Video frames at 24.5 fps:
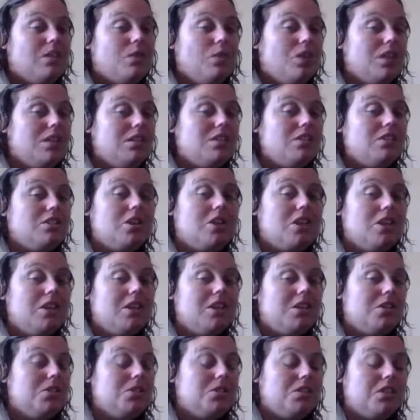once they're in
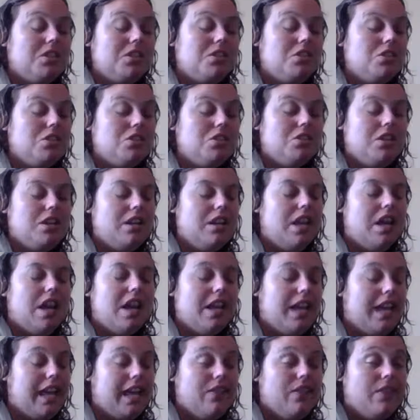their seizure, you
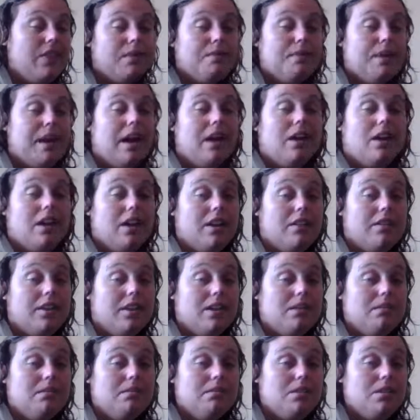cannot get them out of
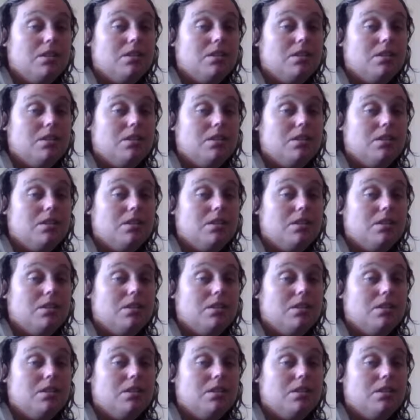it.